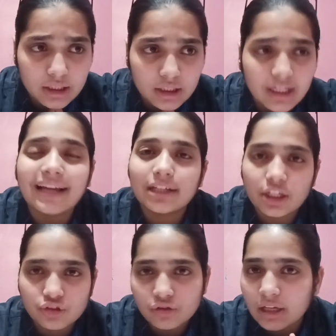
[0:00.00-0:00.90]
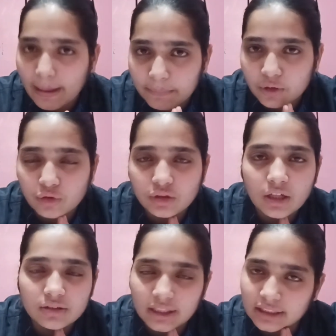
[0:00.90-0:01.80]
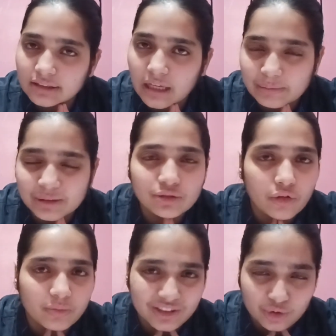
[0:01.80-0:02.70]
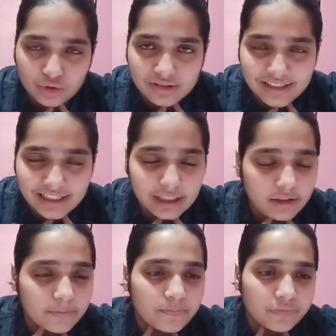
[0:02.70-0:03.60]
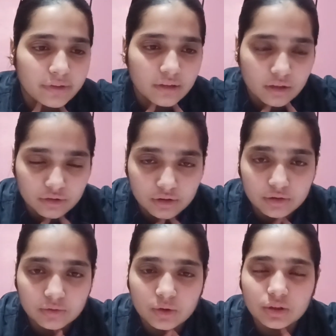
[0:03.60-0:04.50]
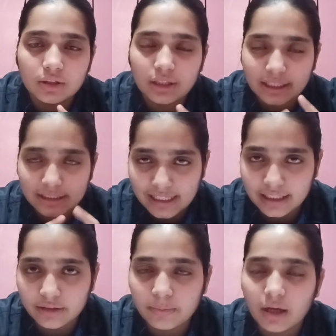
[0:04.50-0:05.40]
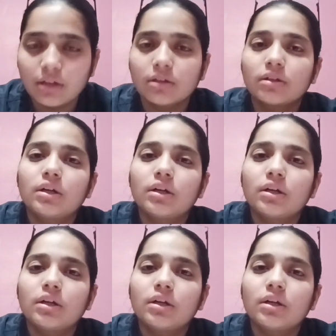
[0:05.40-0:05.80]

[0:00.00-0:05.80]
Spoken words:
lactational amenorrhea, that is absence of menstrual cycle. Now third was like second part